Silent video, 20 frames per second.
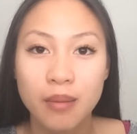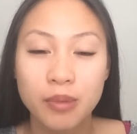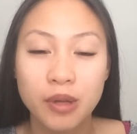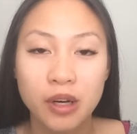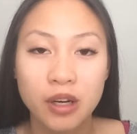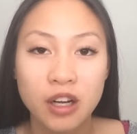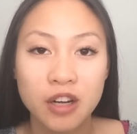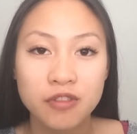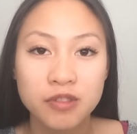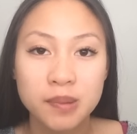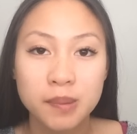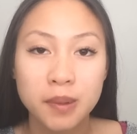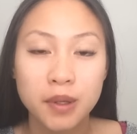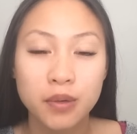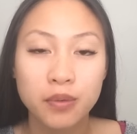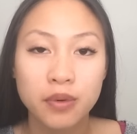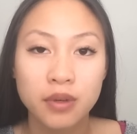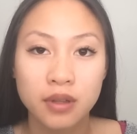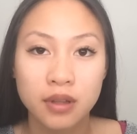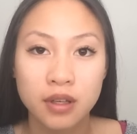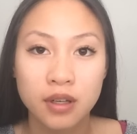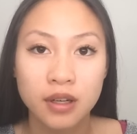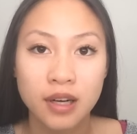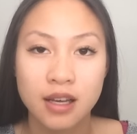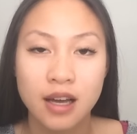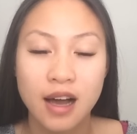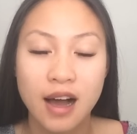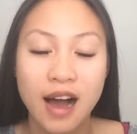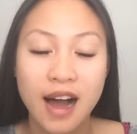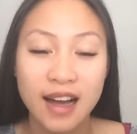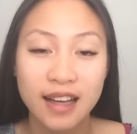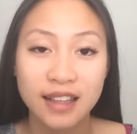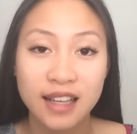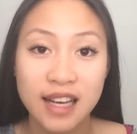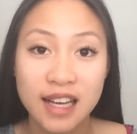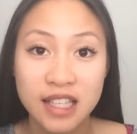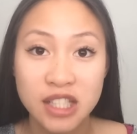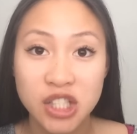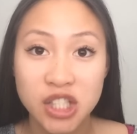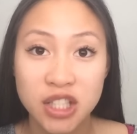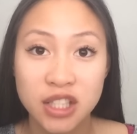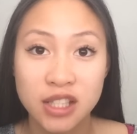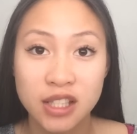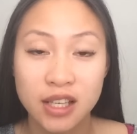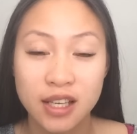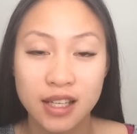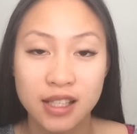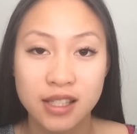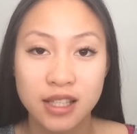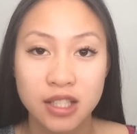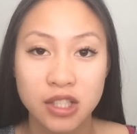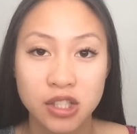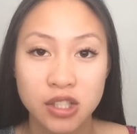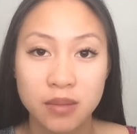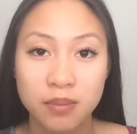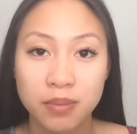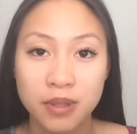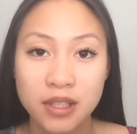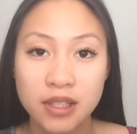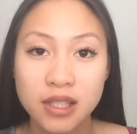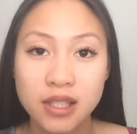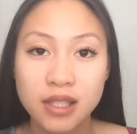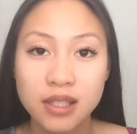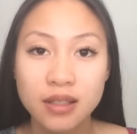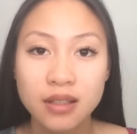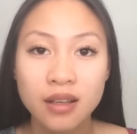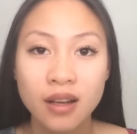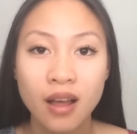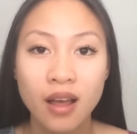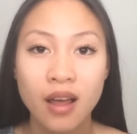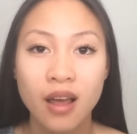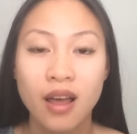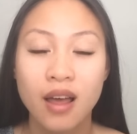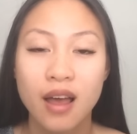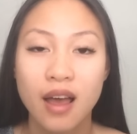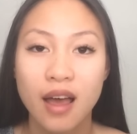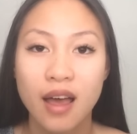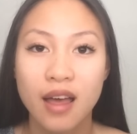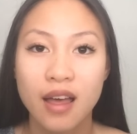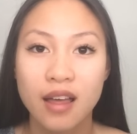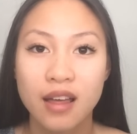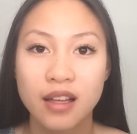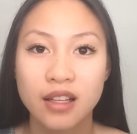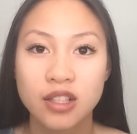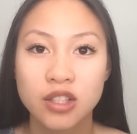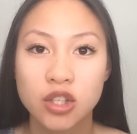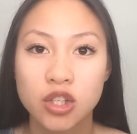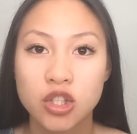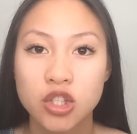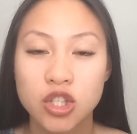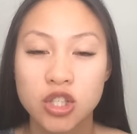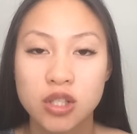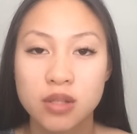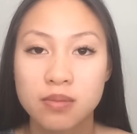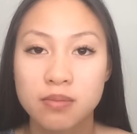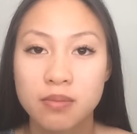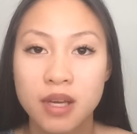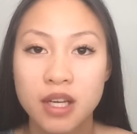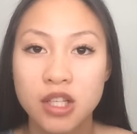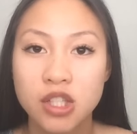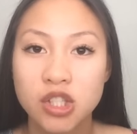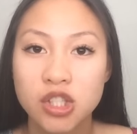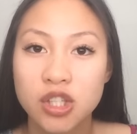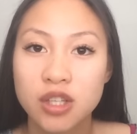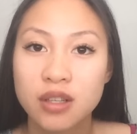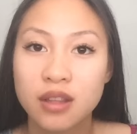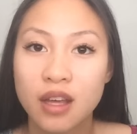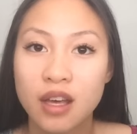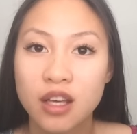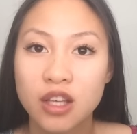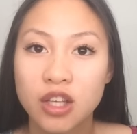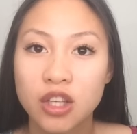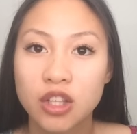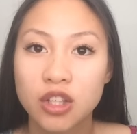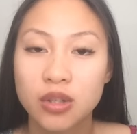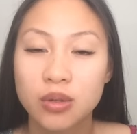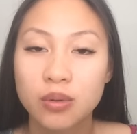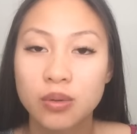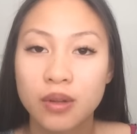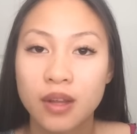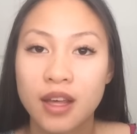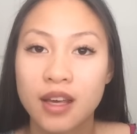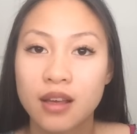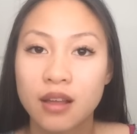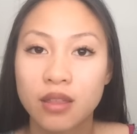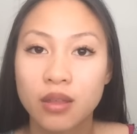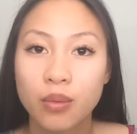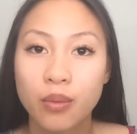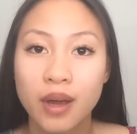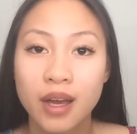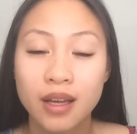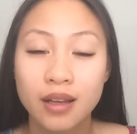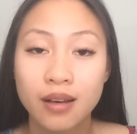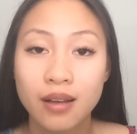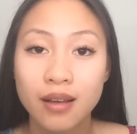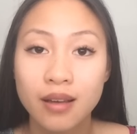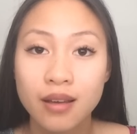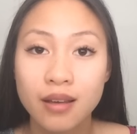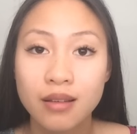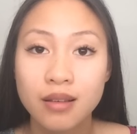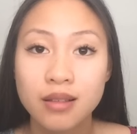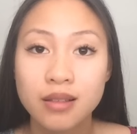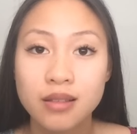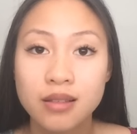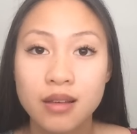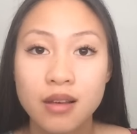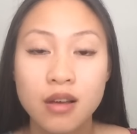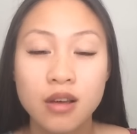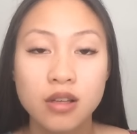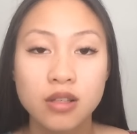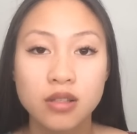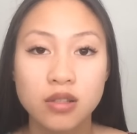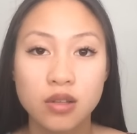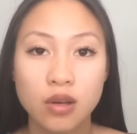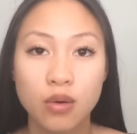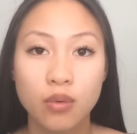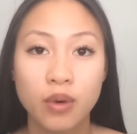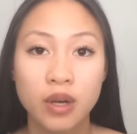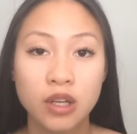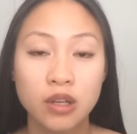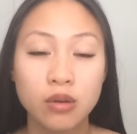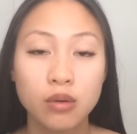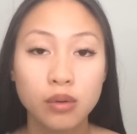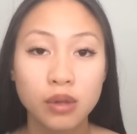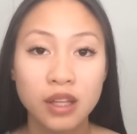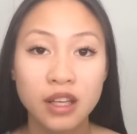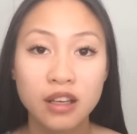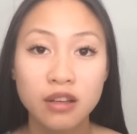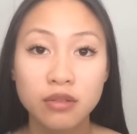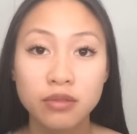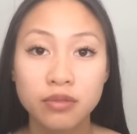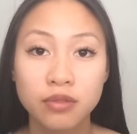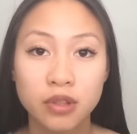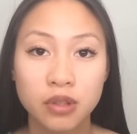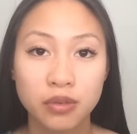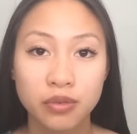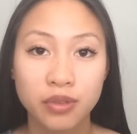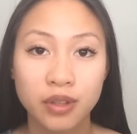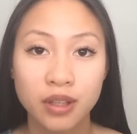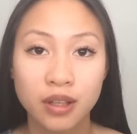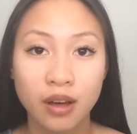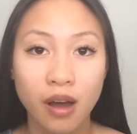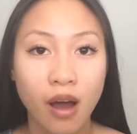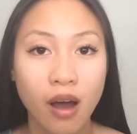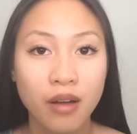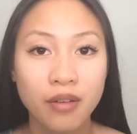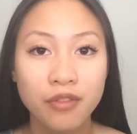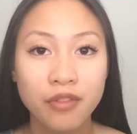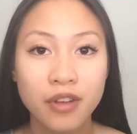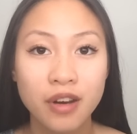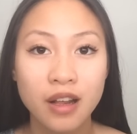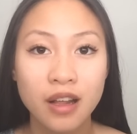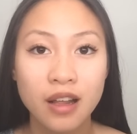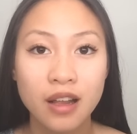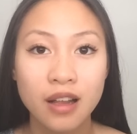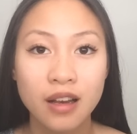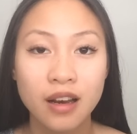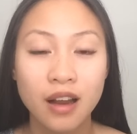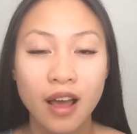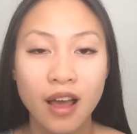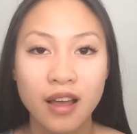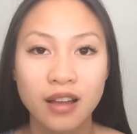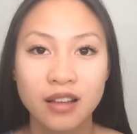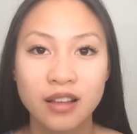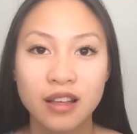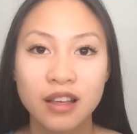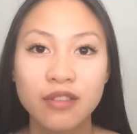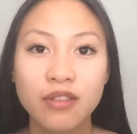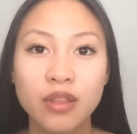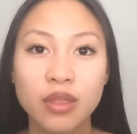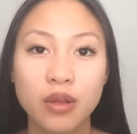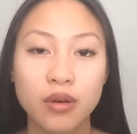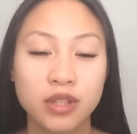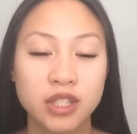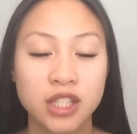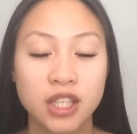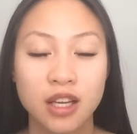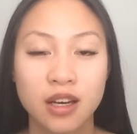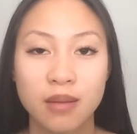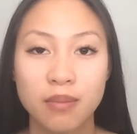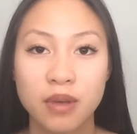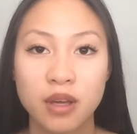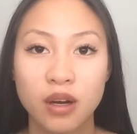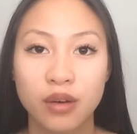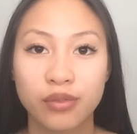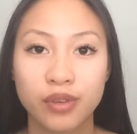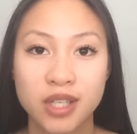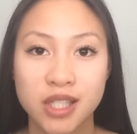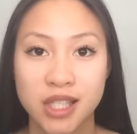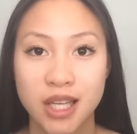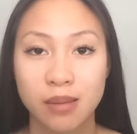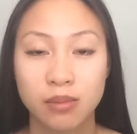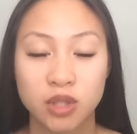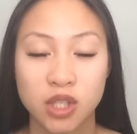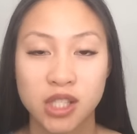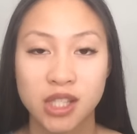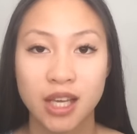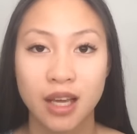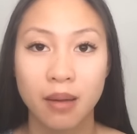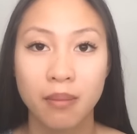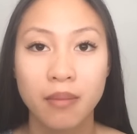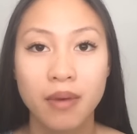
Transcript: you're comfortable with your eyelash and extension person, and just make sure that you like the way it is, so when you leave, you feel confident. And even though it's gonna be your first time, just like